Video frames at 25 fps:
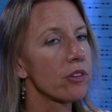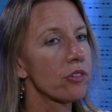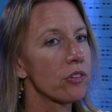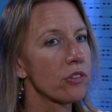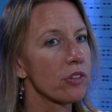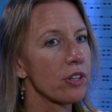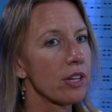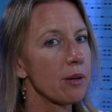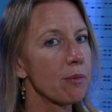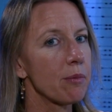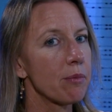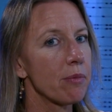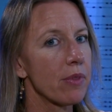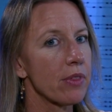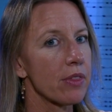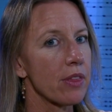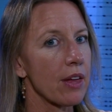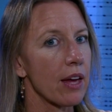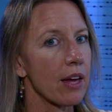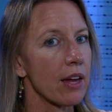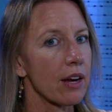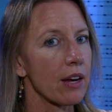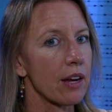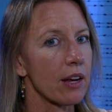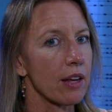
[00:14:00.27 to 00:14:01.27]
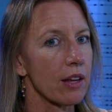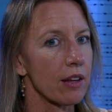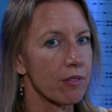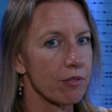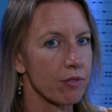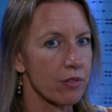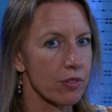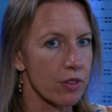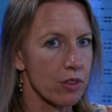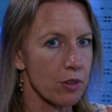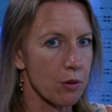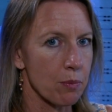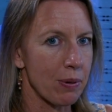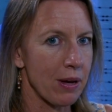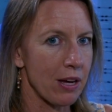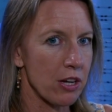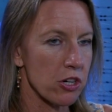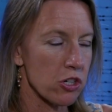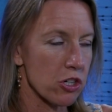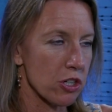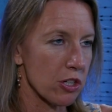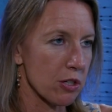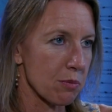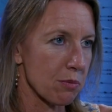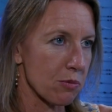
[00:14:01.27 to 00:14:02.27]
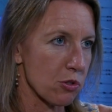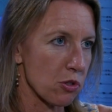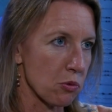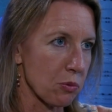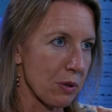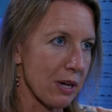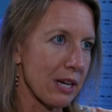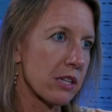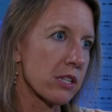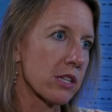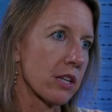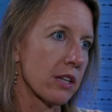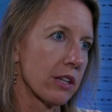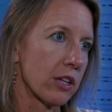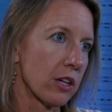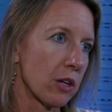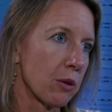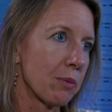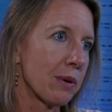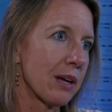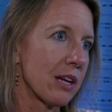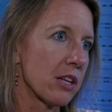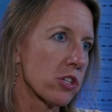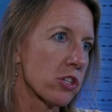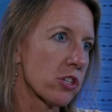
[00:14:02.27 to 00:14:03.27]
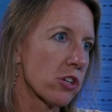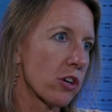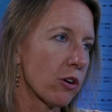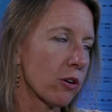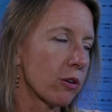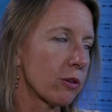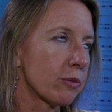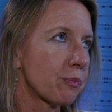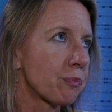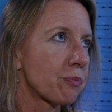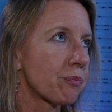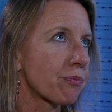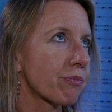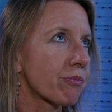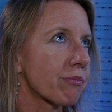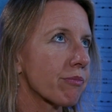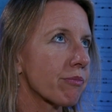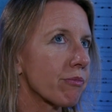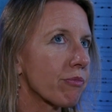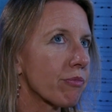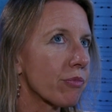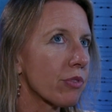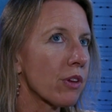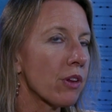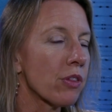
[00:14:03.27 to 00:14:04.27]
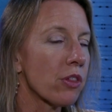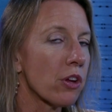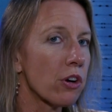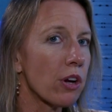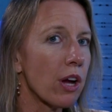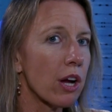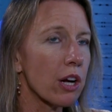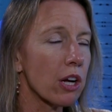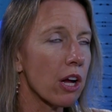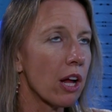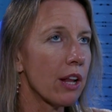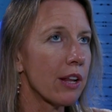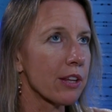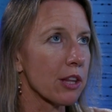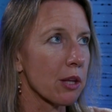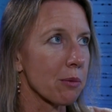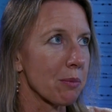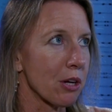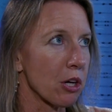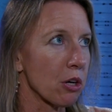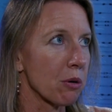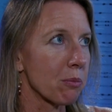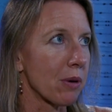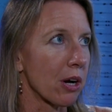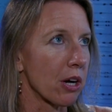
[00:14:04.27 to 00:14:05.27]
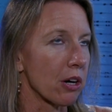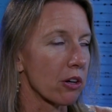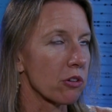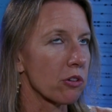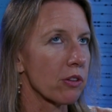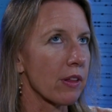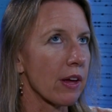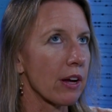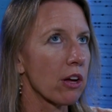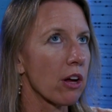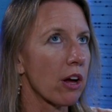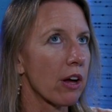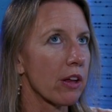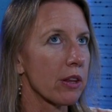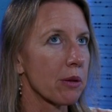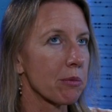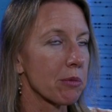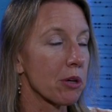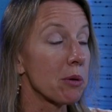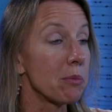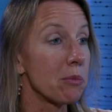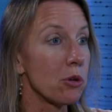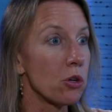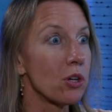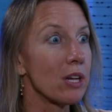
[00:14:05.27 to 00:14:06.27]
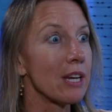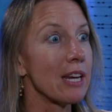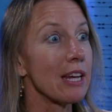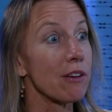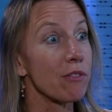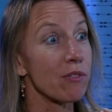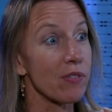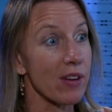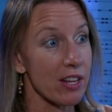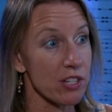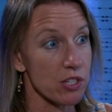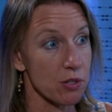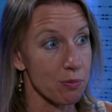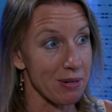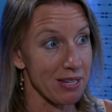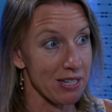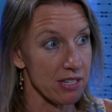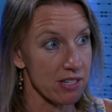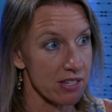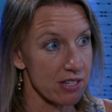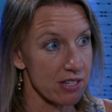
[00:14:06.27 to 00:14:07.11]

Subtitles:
seem that the pendulum swings a little bit. So they're not calling them earmarks. They call them community investments.